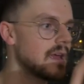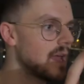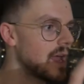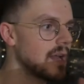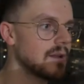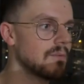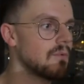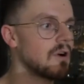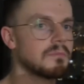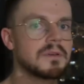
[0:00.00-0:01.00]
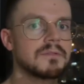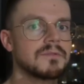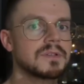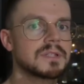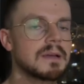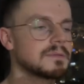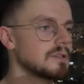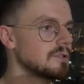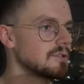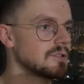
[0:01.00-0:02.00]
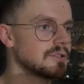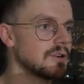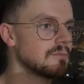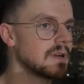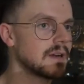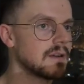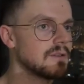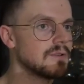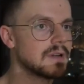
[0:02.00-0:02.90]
And it walked me through the steps. It showed me how to do it.